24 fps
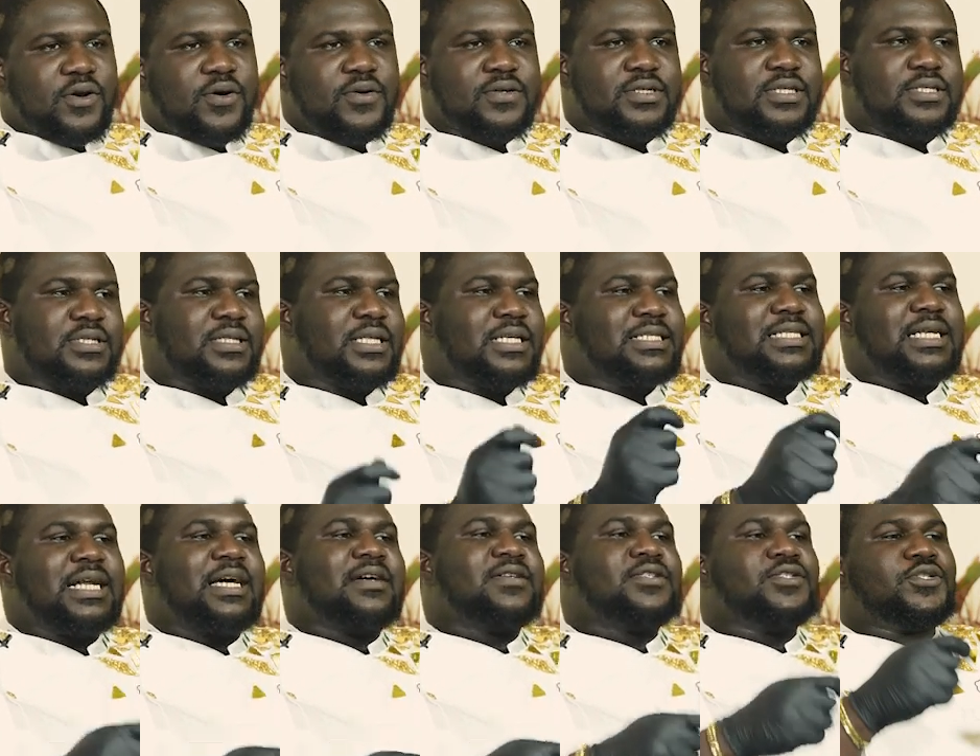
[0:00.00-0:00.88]
all the things
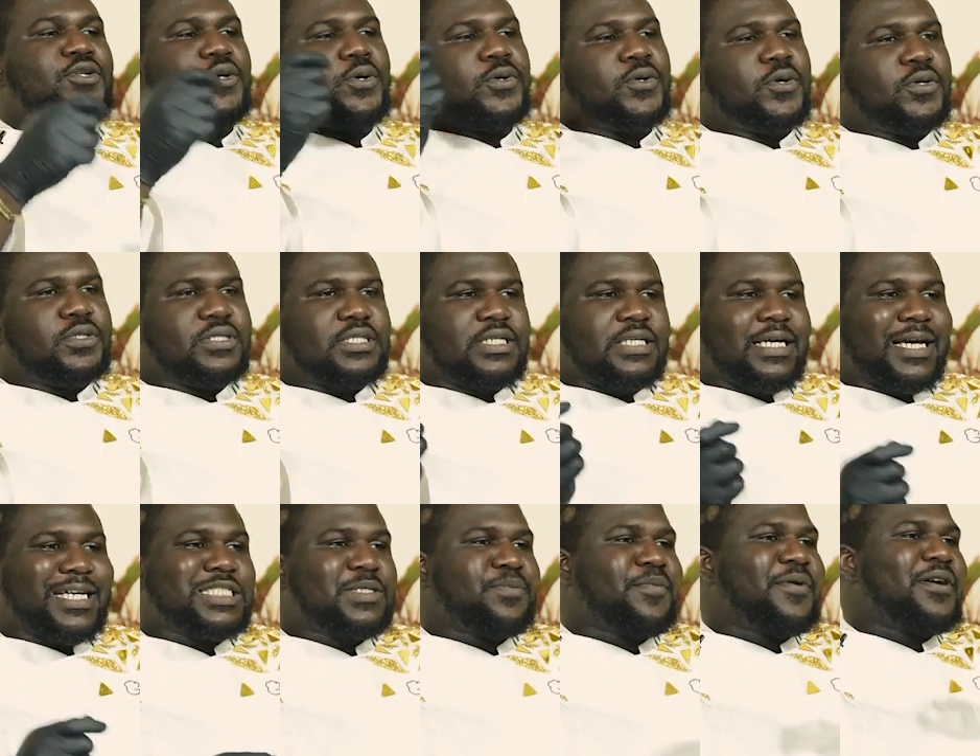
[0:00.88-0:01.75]
that I've done, all the
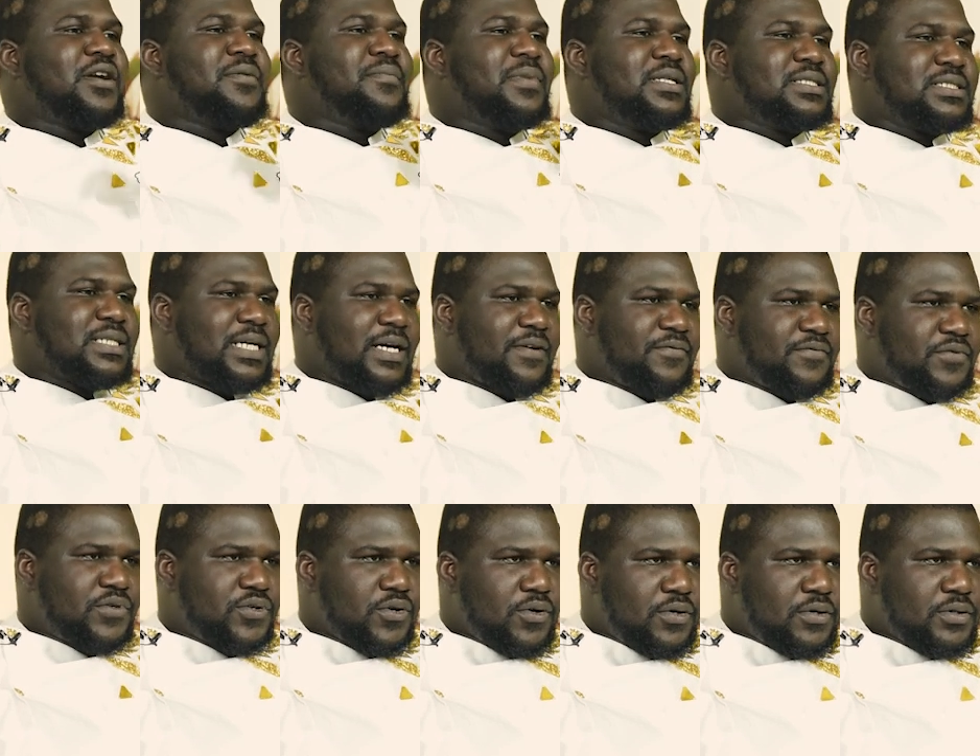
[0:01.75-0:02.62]
experiments that
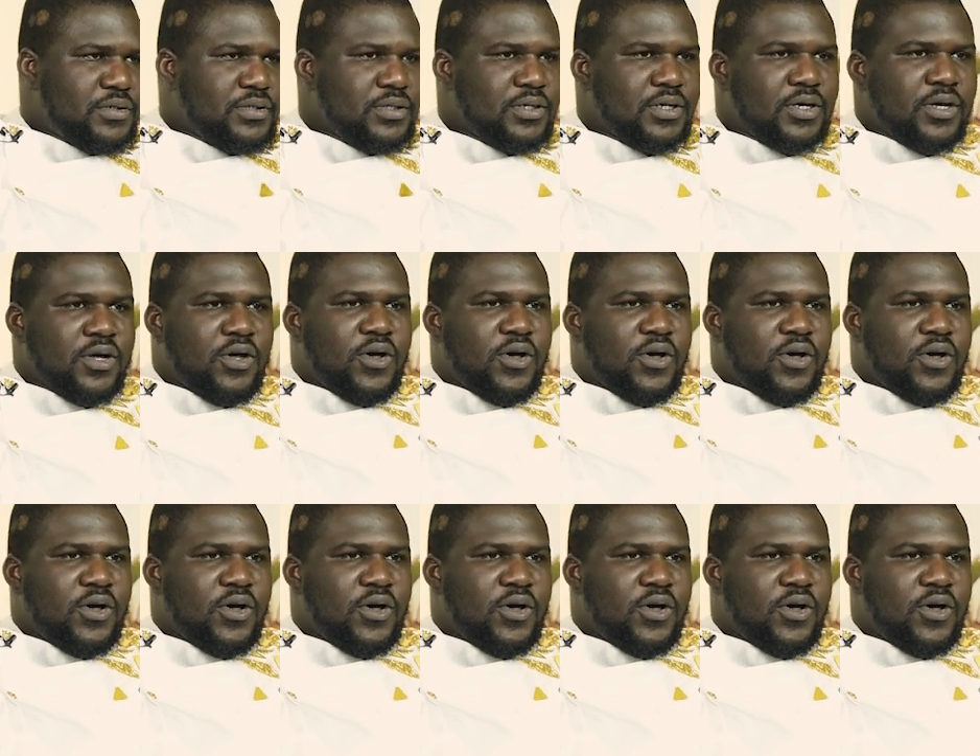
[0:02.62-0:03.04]
I've done,